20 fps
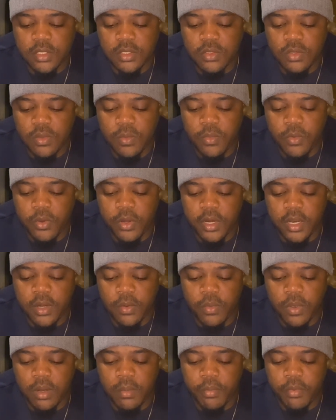no more than
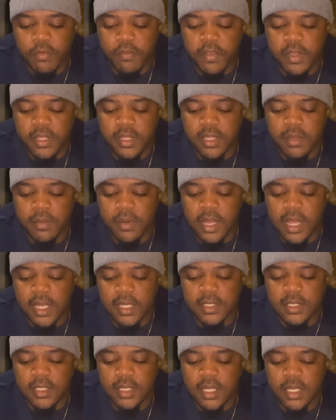1 preventable
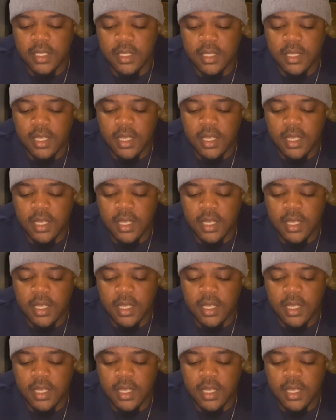accident